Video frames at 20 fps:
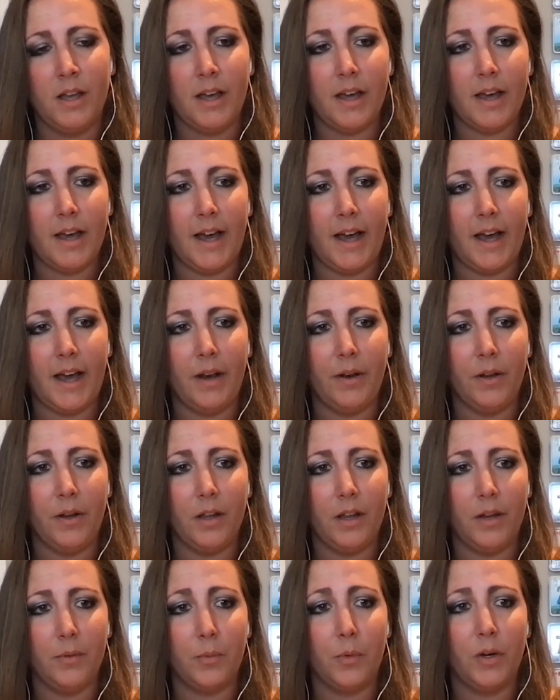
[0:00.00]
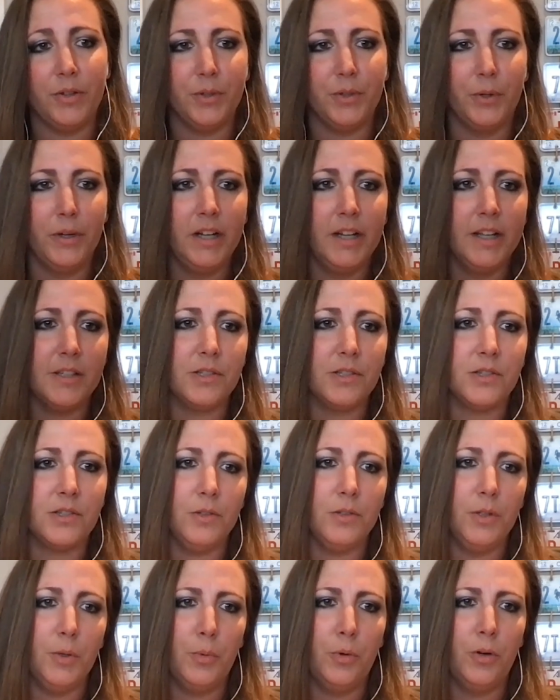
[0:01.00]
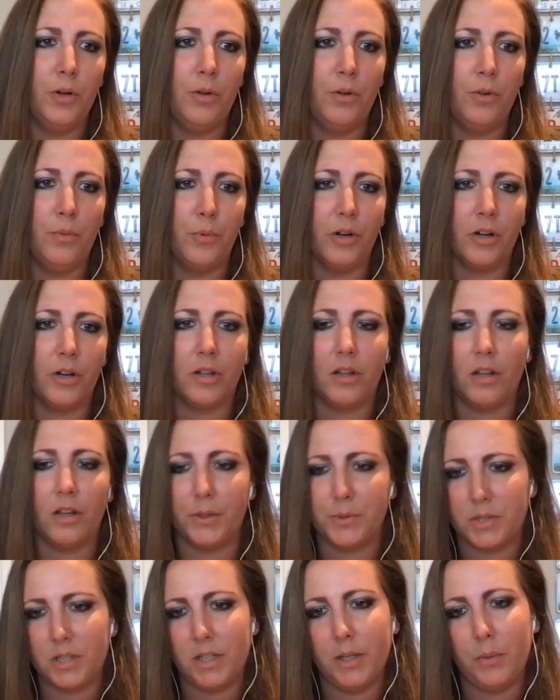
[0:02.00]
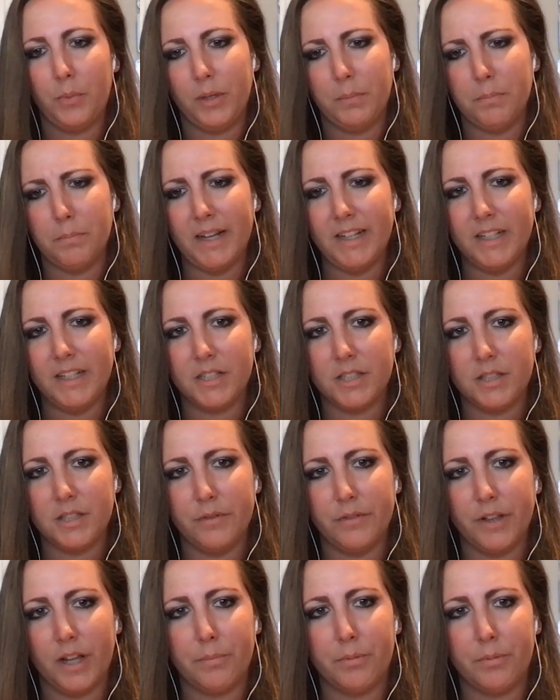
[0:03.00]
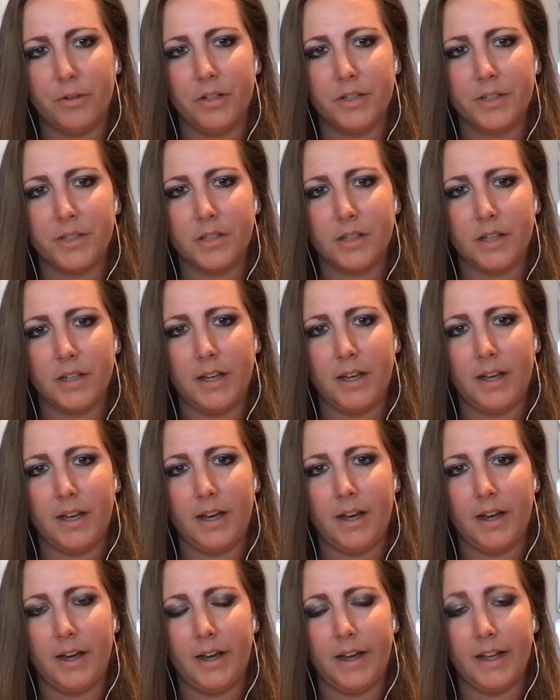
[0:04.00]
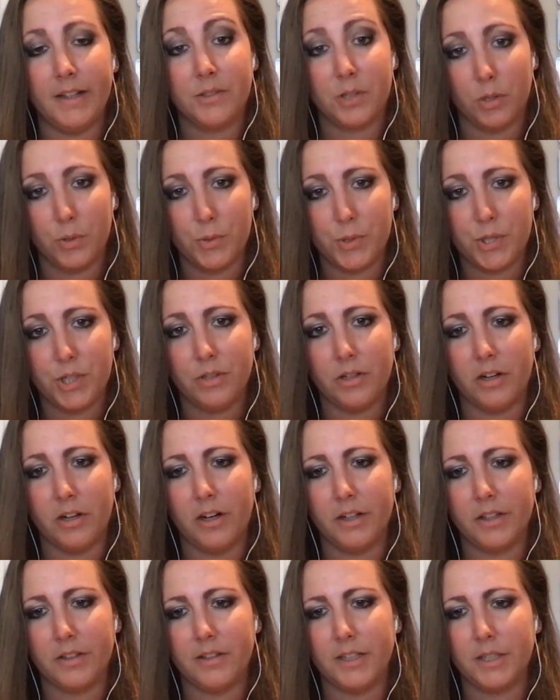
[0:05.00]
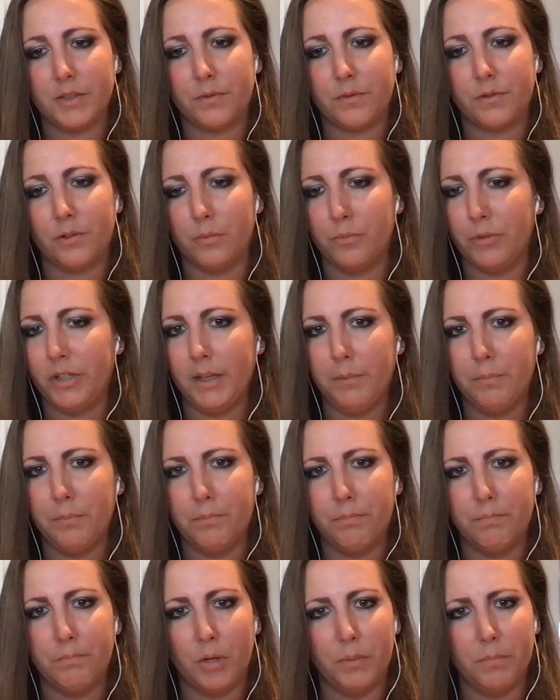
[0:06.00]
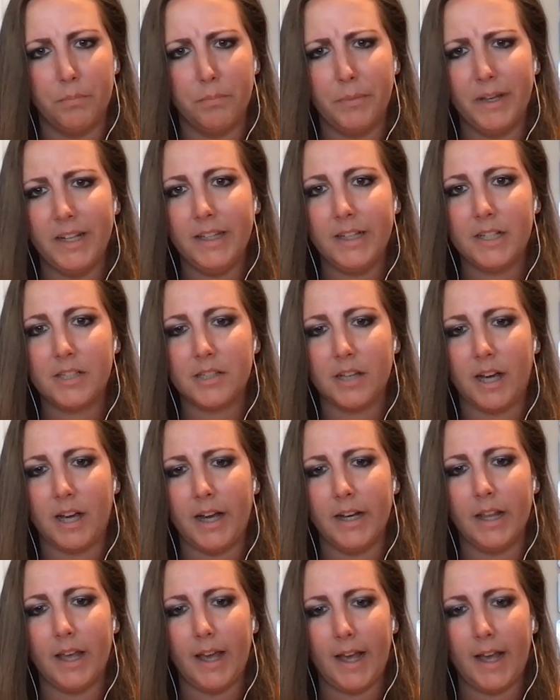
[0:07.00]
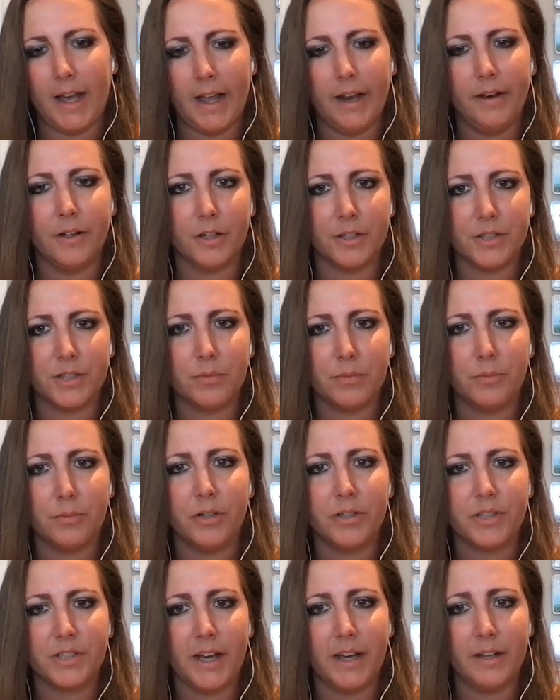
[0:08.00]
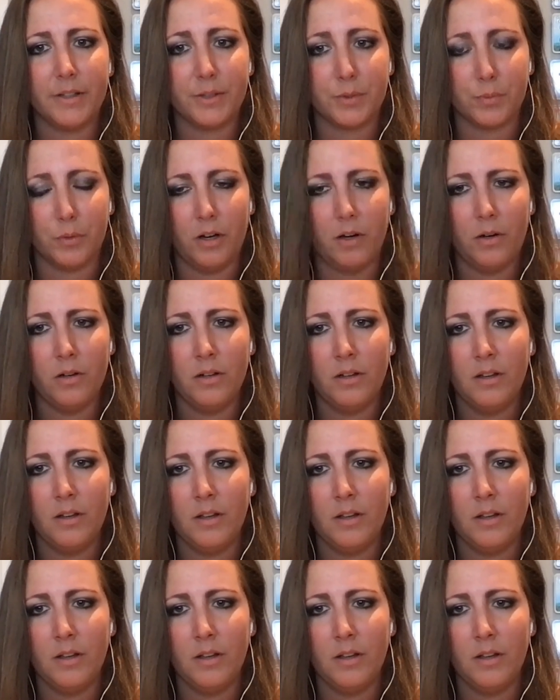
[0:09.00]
And while doing this, you will work closely with Mendix developers and solution architects from really both Mendix side and the customer side as well.